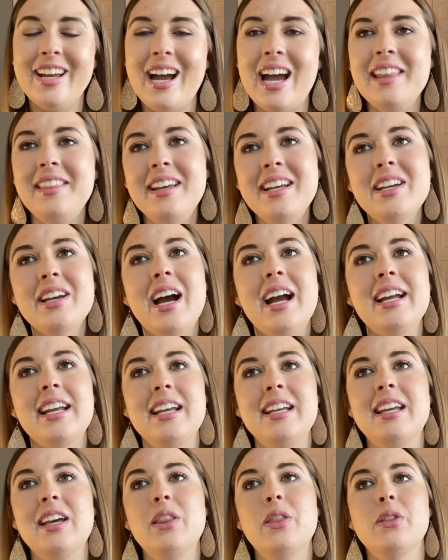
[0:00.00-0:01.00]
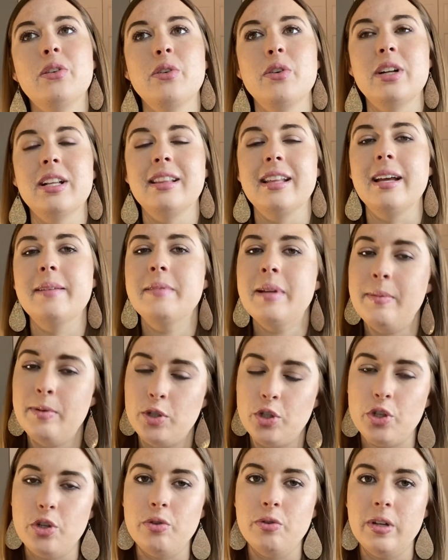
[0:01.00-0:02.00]
I think I could get through it in like maybe
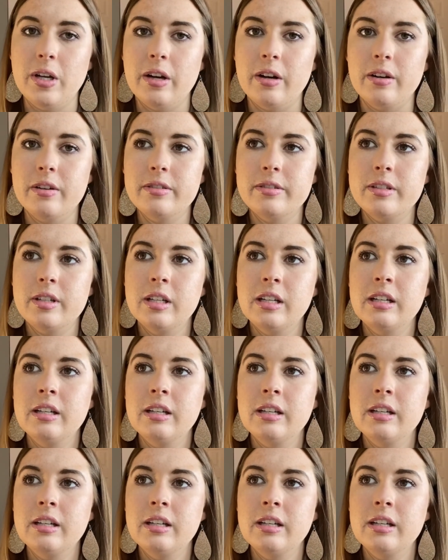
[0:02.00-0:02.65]
two years.